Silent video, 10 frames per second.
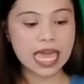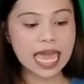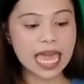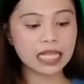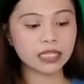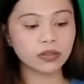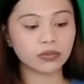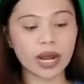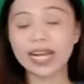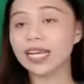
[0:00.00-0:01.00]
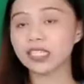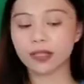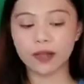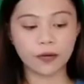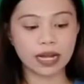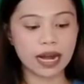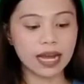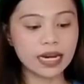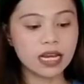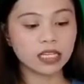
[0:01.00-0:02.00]
In writing a
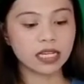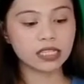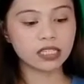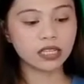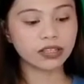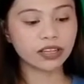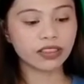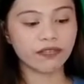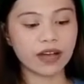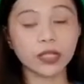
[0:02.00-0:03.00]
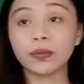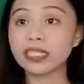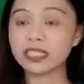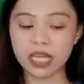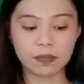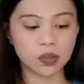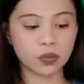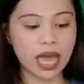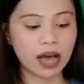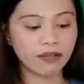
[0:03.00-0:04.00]
slogan, consider the following tips.
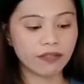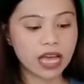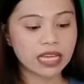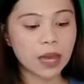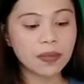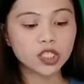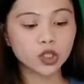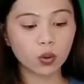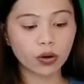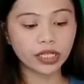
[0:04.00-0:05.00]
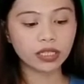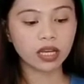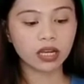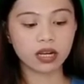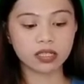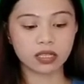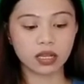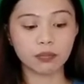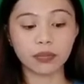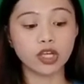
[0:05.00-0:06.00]
We have keep it short, because
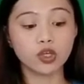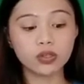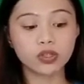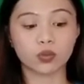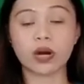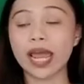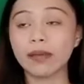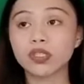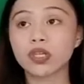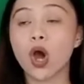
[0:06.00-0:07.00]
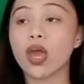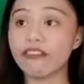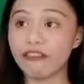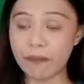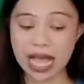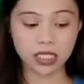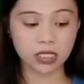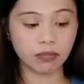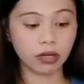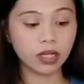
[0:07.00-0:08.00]
use rhymes if
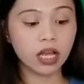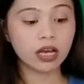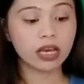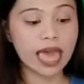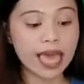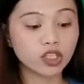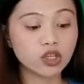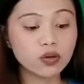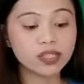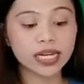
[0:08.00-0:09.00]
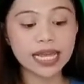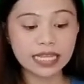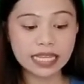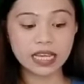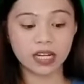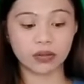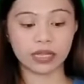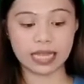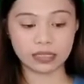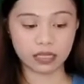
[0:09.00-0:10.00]
possible, and use an idea
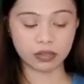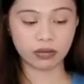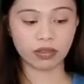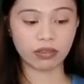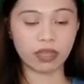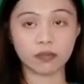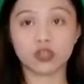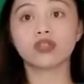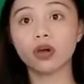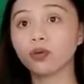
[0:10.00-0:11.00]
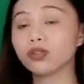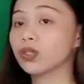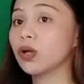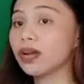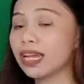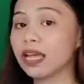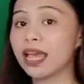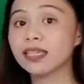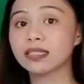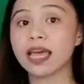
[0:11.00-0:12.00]
related to the theme. So, slogan
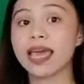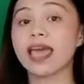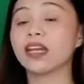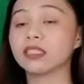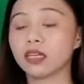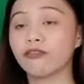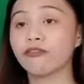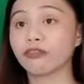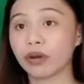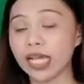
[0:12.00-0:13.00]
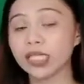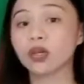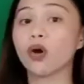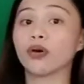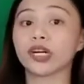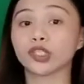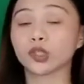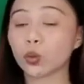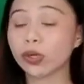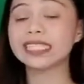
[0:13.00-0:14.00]
is a phrase or a
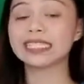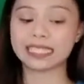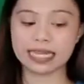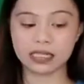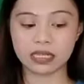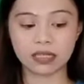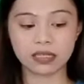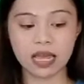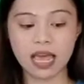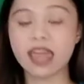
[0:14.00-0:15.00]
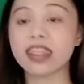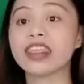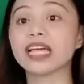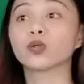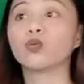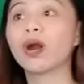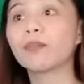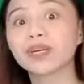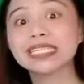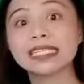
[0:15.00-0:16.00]
short sentence that
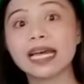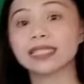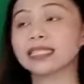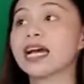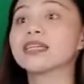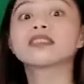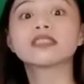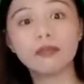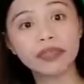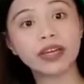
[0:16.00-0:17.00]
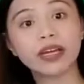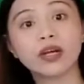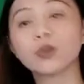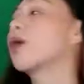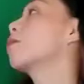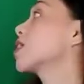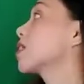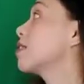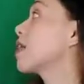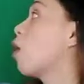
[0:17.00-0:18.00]
represents something,
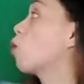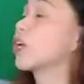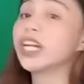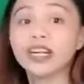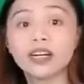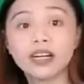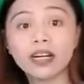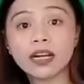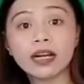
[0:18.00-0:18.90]
represents our theme.